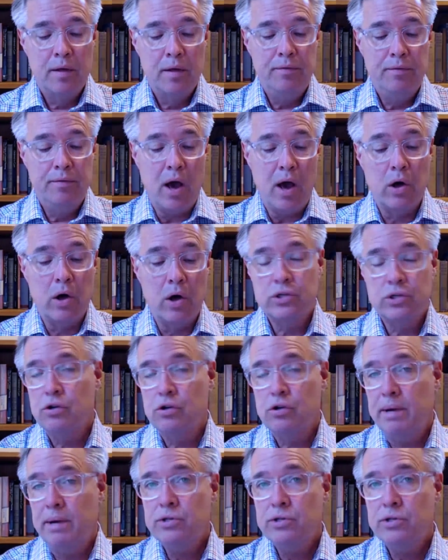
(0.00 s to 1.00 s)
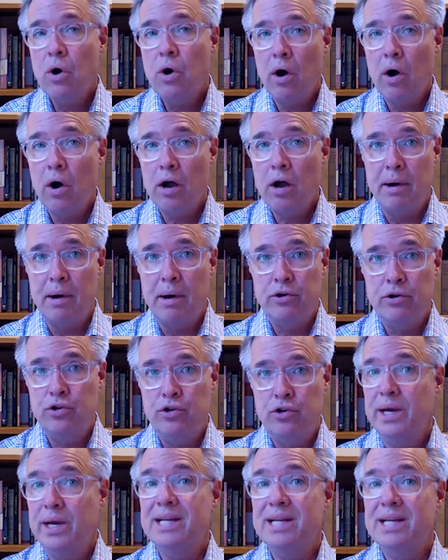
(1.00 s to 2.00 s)
They also may talk about
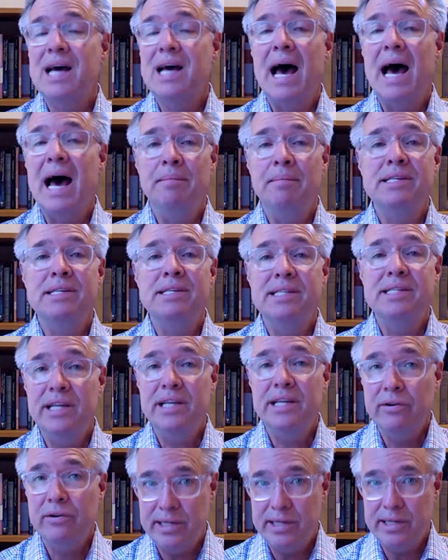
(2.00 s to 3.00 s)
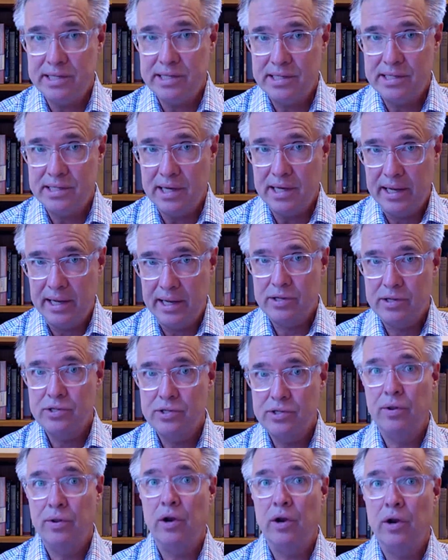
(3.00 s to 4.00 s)
doing a time series study.
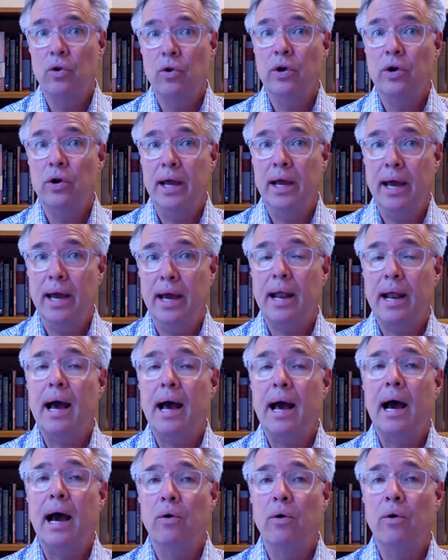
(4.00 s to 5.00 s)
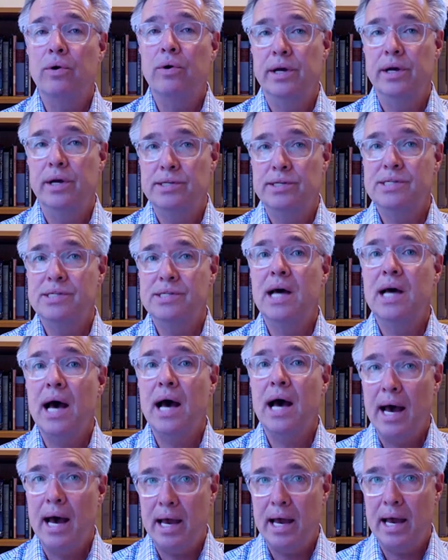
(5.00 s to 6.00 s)
So they're looking at how does
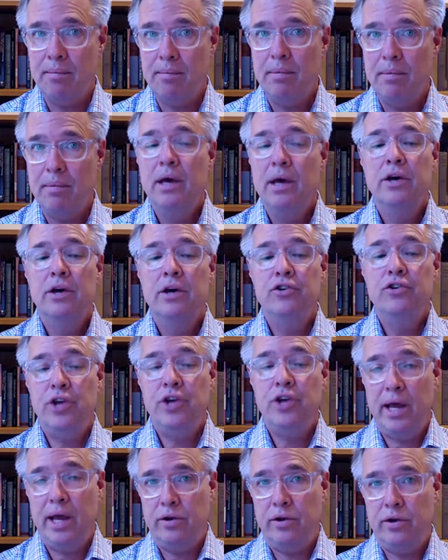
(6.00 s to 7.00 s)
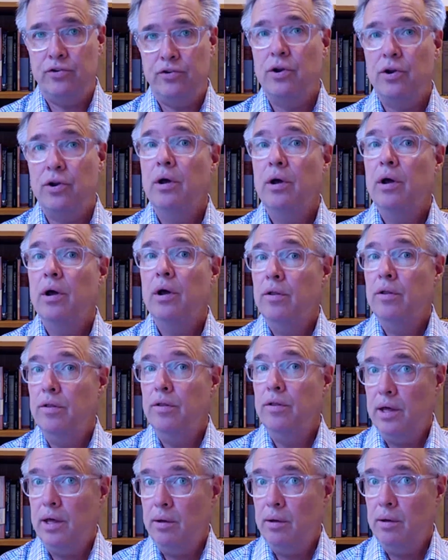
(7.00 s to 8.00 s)
time change
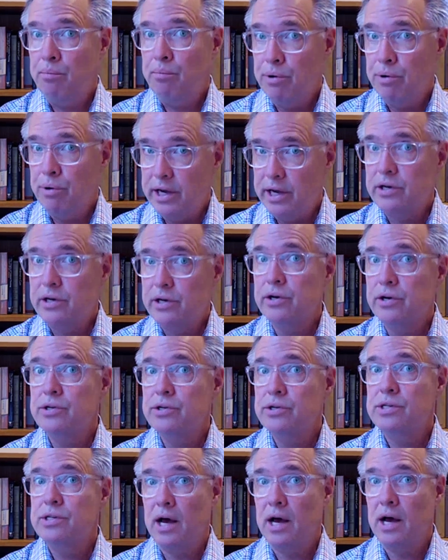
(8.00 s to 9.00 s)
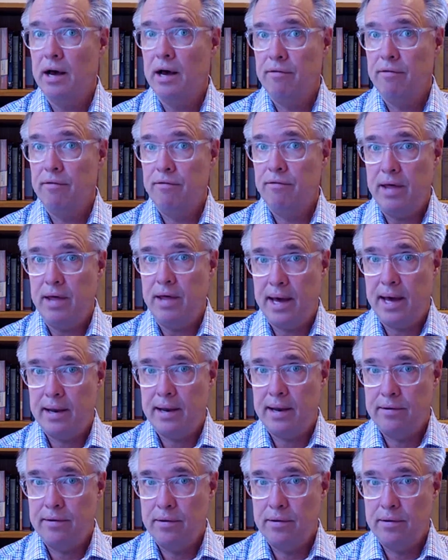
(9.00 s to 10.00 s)
the predictors of
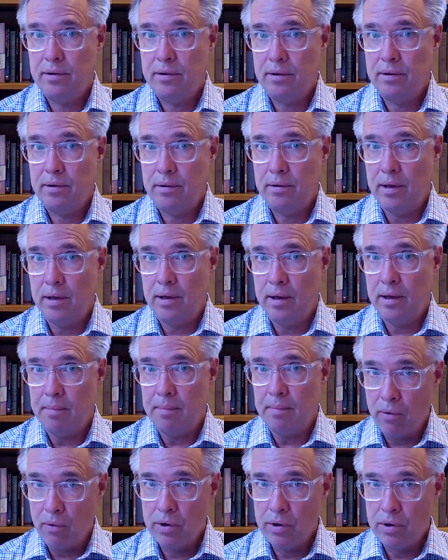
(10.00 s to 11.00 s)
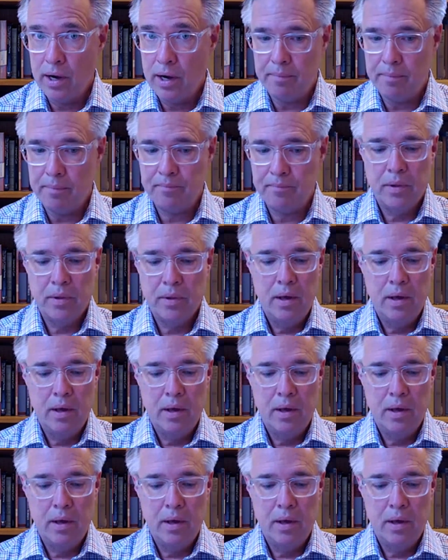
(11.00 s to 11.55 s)
that outcome.